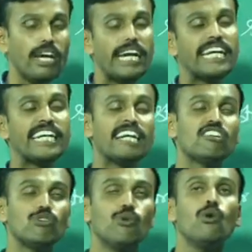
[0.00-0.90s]
it
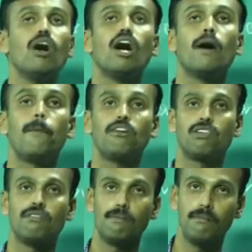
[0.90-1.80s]
returns you a
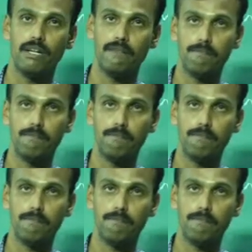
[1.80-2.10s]
positive number.